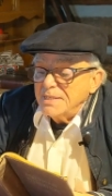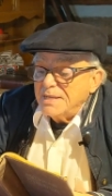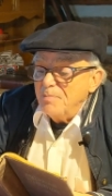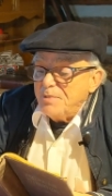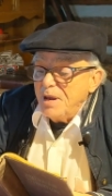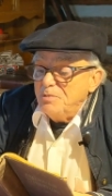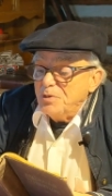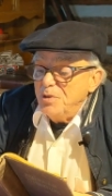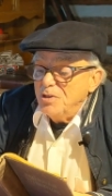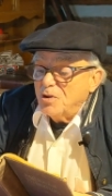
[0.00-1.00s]

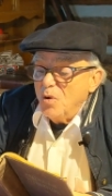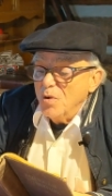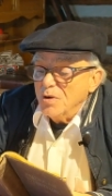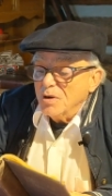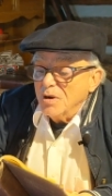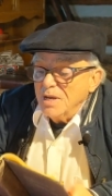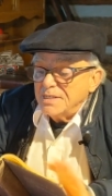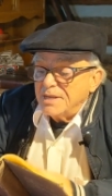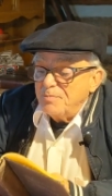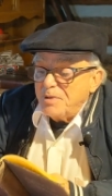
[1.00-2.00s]
Sometimes they're in the corner,
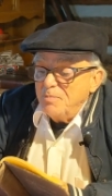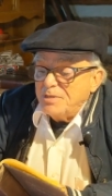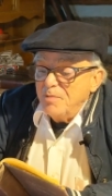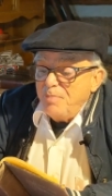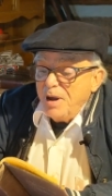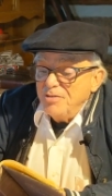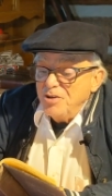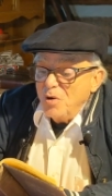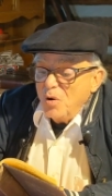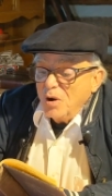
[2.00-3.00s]
sometimes they're by
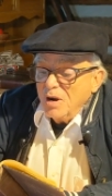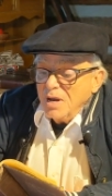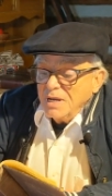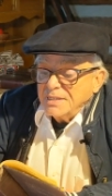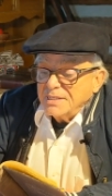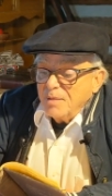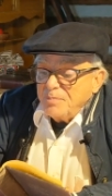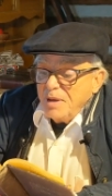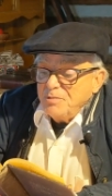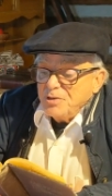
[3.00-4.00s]
the door,
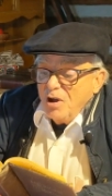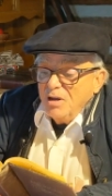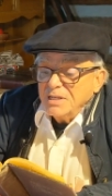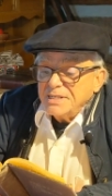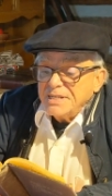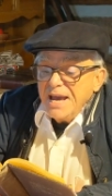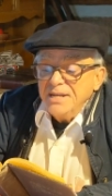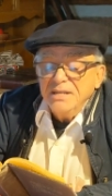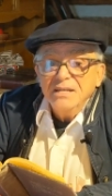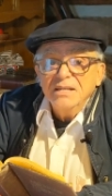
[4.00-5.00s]
sometimes they're all a
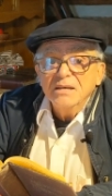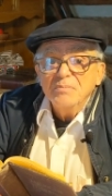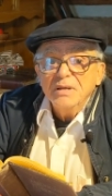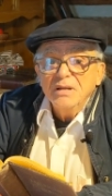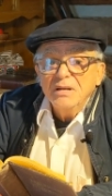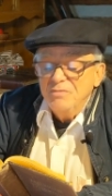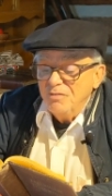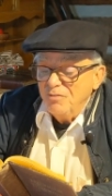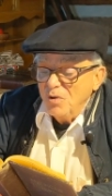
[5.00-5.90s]
standing in the middle of the